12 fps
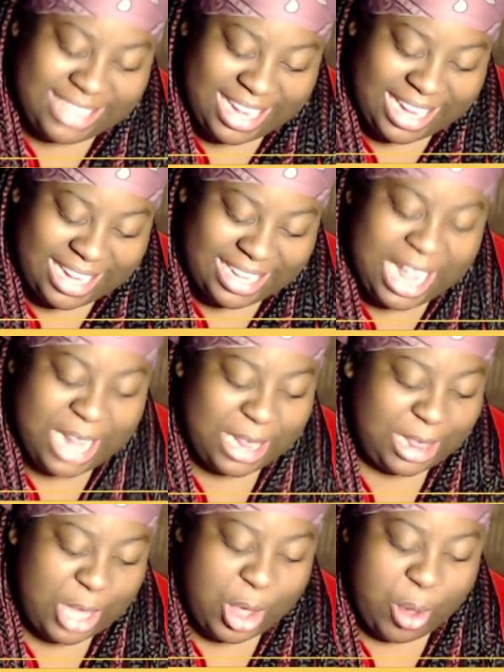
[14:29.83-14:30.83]
in
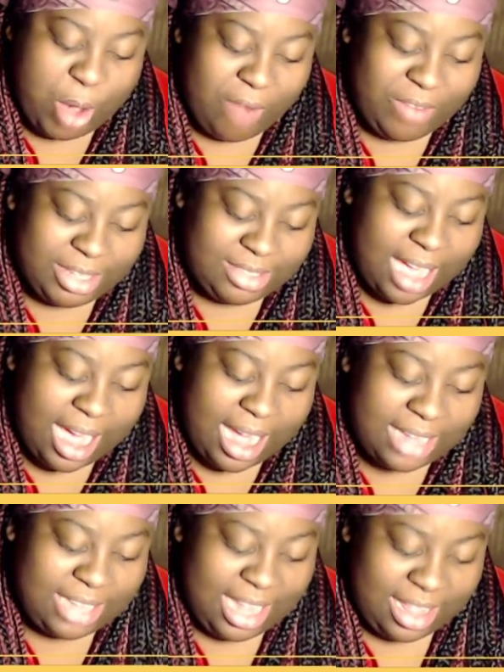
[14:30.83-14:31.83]
low over Dodge,
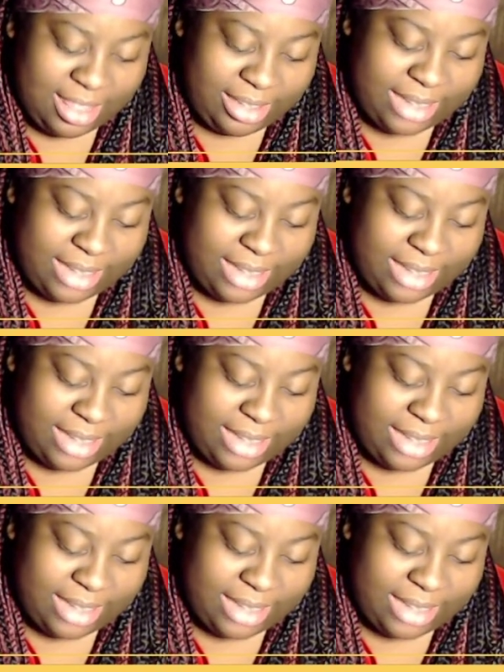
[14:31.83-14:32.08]
the knight